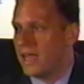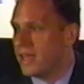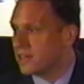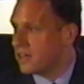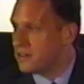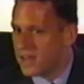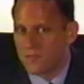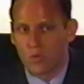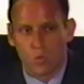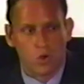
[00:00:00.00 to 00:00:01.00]
It can
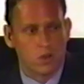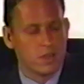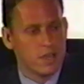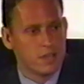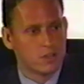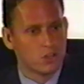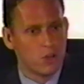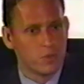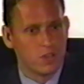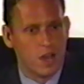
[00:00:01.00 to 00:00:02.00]
never work in a
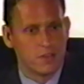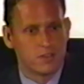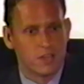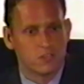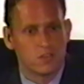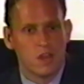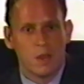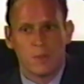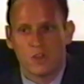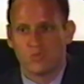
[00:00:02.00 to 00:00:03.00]
global context,
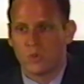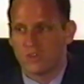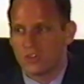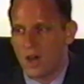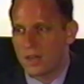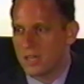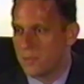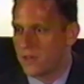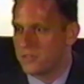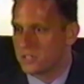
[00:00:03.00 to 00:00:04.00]
because when you're talking
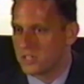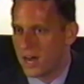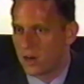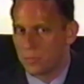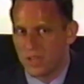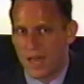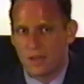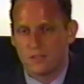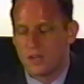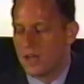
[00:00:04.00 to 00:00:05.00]
about the entire
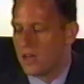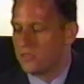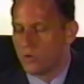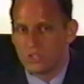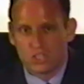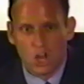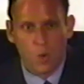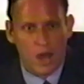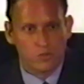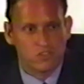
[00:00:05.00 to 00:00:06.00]
planet, there is no
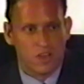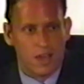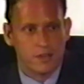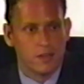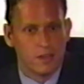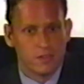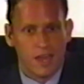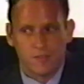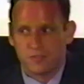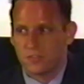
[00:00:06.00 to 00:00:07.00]
outside
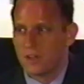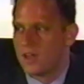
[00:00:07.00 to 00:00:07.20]
left.